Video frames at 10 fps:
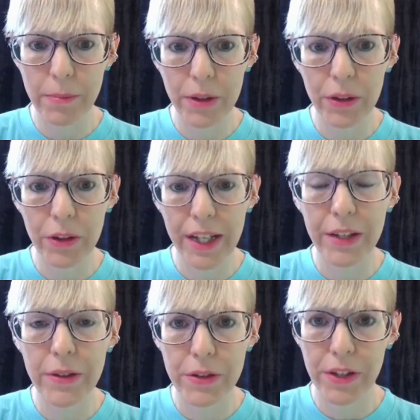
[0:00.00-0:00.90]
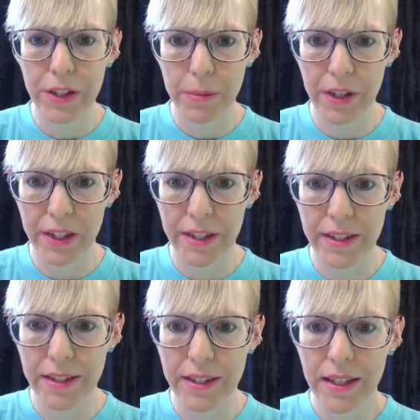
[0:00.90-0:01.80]
to build great user
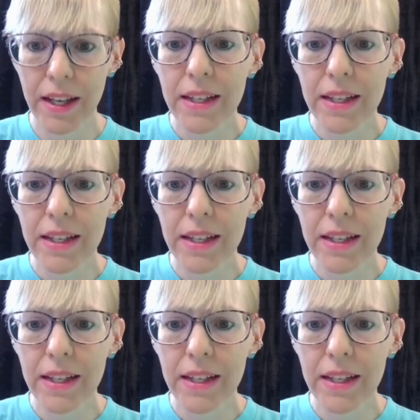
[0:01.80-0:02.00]
experiences.